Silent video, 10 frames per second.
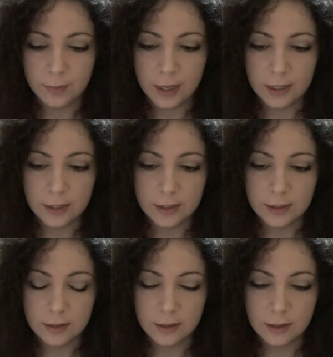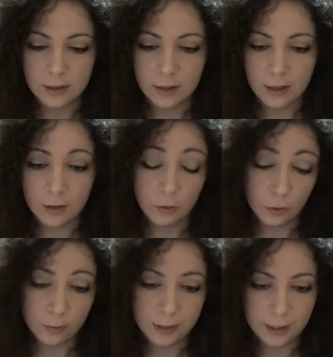and it's a
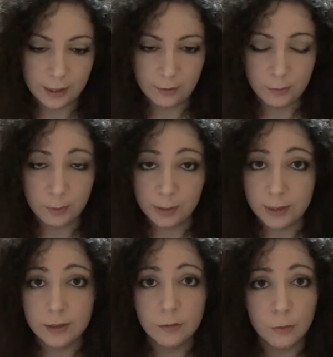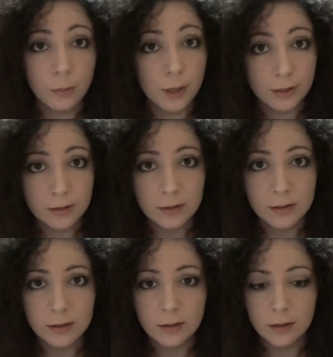roleplay that I've been planning for months,